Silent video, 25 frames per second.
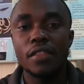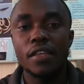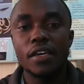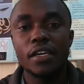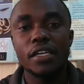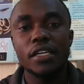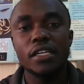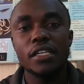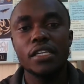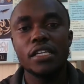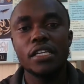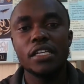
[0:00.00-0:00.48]
The
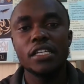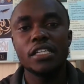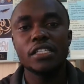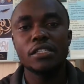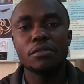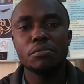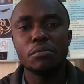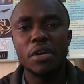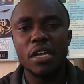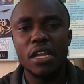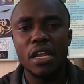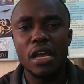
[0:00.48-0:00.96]
kidney
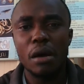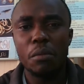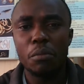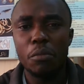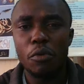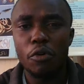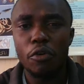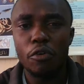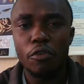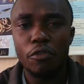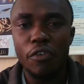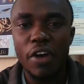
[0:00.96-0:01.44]
is made up
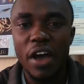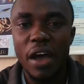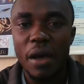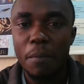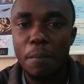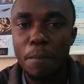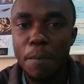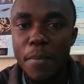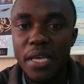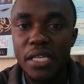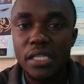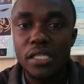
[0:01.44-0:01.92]
of
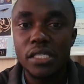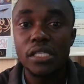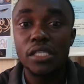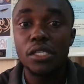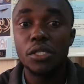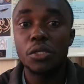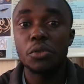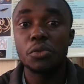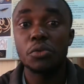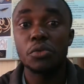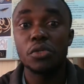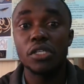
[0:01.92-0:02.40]
a
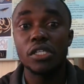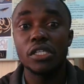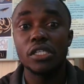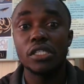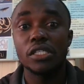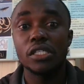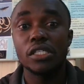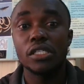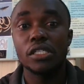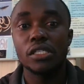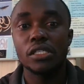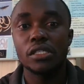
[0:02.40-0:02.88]
basic
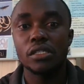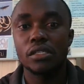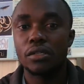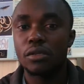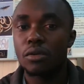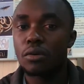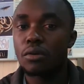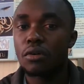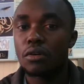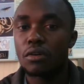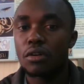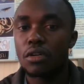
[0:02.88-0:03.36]
unit
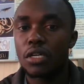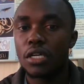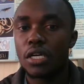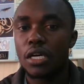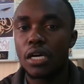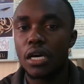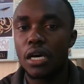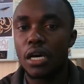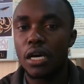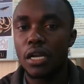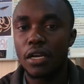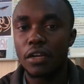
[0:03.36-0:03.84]
called
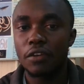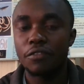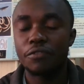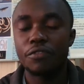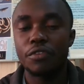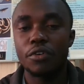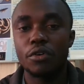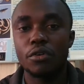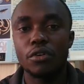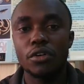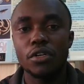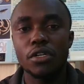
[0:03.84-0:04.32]
a
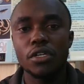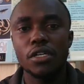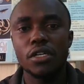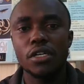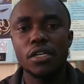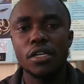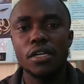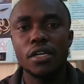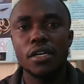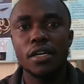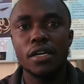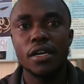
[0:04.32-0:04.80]
nephron,
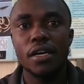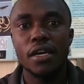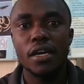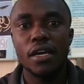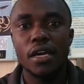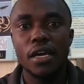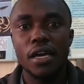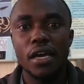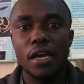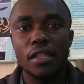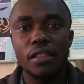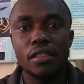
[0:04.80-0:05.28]

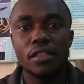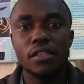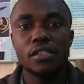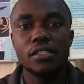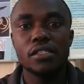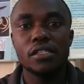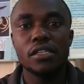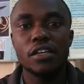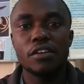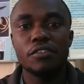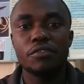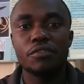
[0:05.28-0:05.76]
and
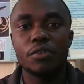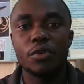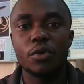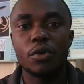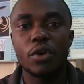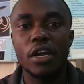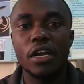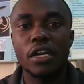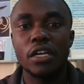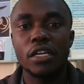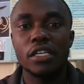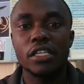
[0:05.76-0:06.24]
this
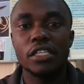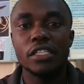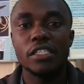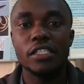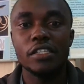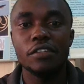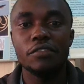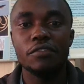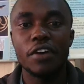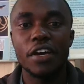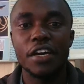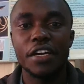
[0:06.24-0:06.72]
nephron
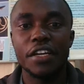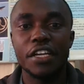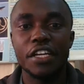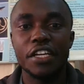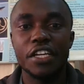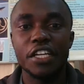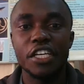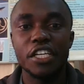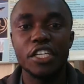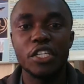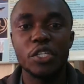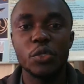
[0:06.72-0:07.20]
is
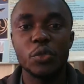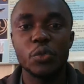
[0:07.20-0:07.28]
divided